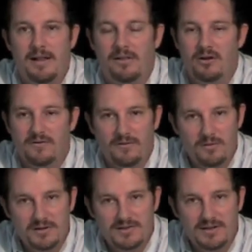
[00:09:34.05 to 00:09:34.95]
Look
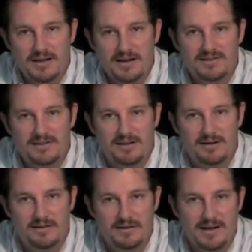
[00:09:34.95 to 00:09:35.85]
forward to the next
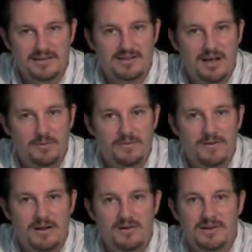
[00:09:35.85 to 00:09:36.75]
couple of
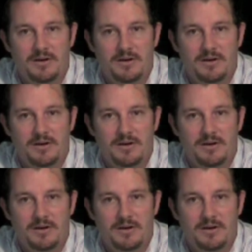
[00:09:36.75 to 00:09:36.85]
videos.